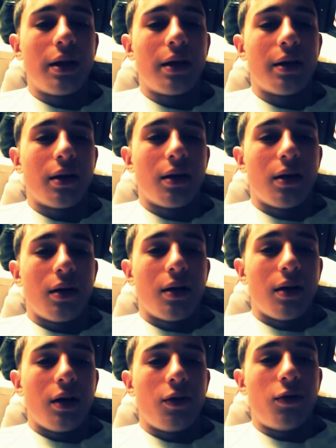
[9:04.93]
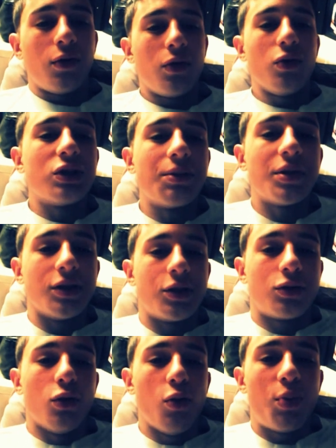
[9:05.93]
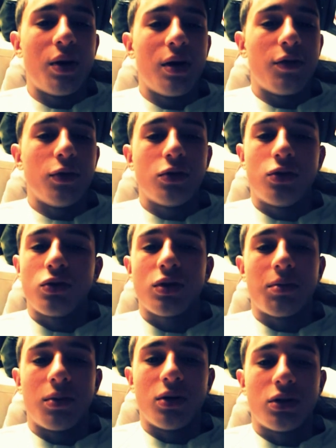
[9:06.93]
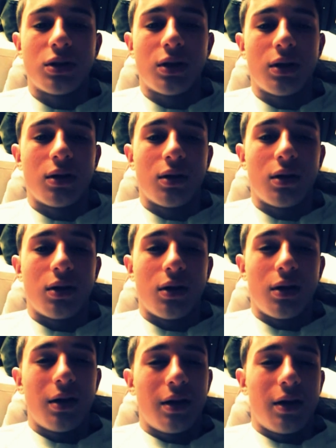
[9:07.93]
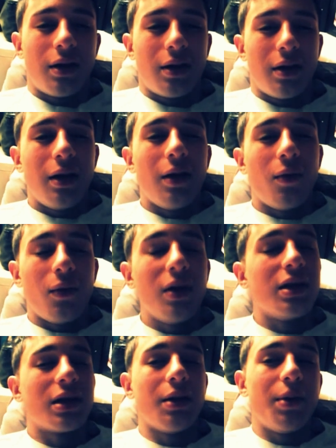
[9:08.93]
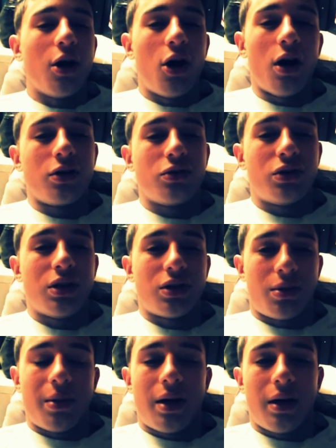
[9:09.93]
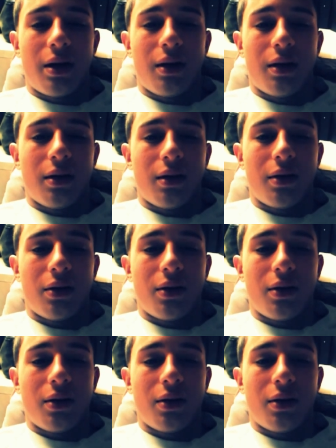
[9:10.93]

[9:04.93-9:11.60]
Like if you do something stupid, if you do some bullshit, it's gonna be hard to change our mind